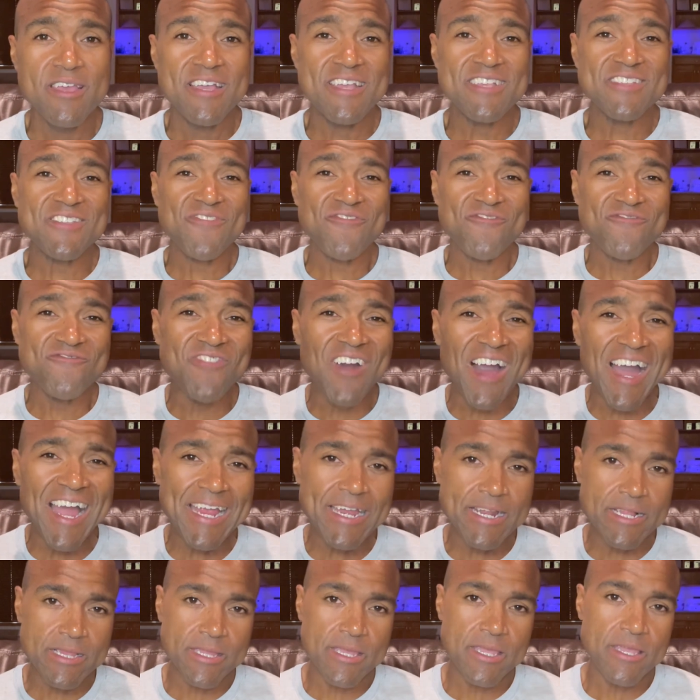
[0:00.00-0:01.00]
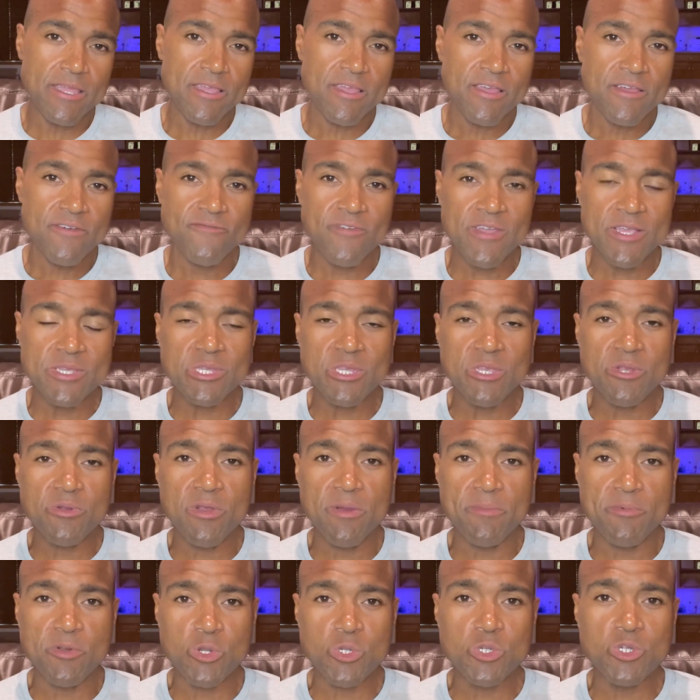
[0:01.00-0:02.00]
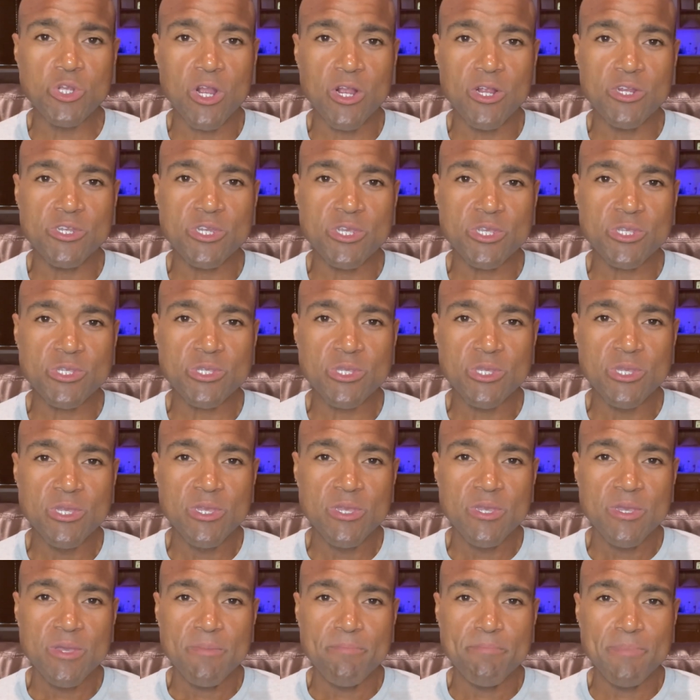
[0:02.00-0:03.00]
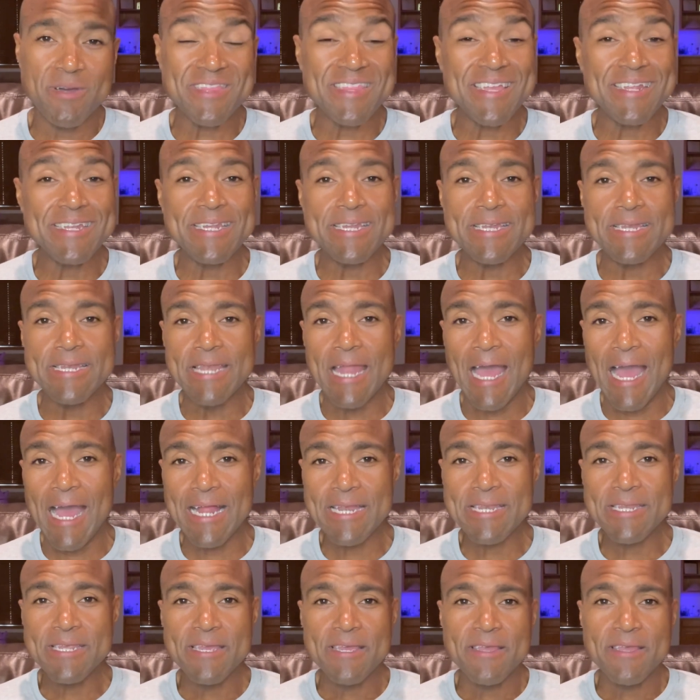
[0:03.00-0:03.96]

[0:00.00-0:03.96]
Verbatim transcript: is finally facing criminal charges. But they did not